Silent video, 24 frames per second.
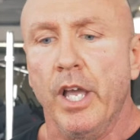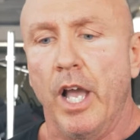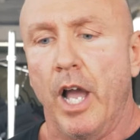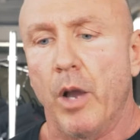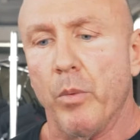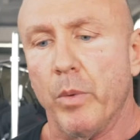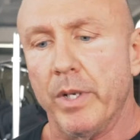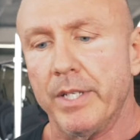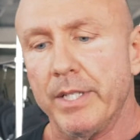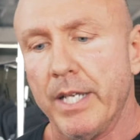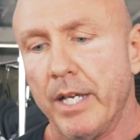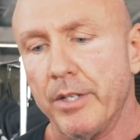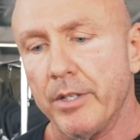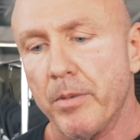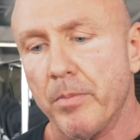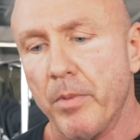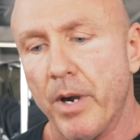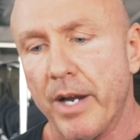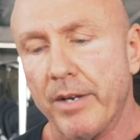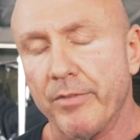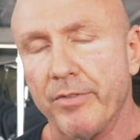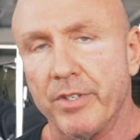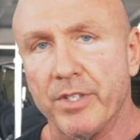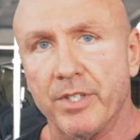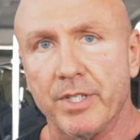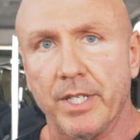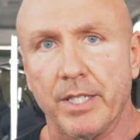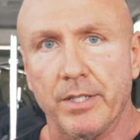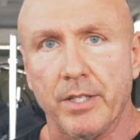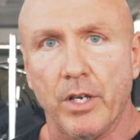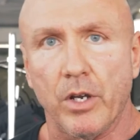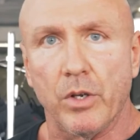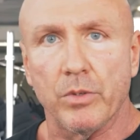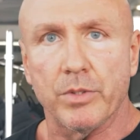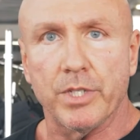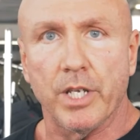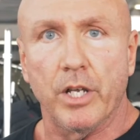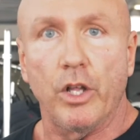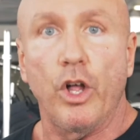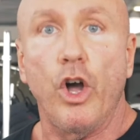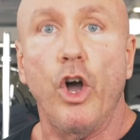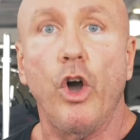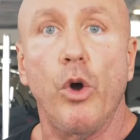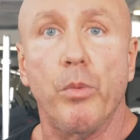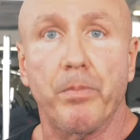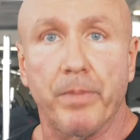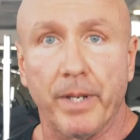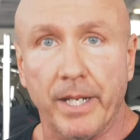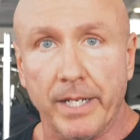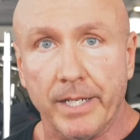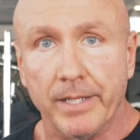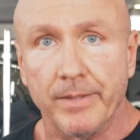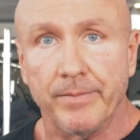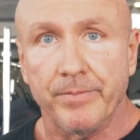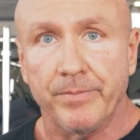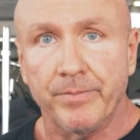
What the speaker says: I went down to breakfast at the hotel hoping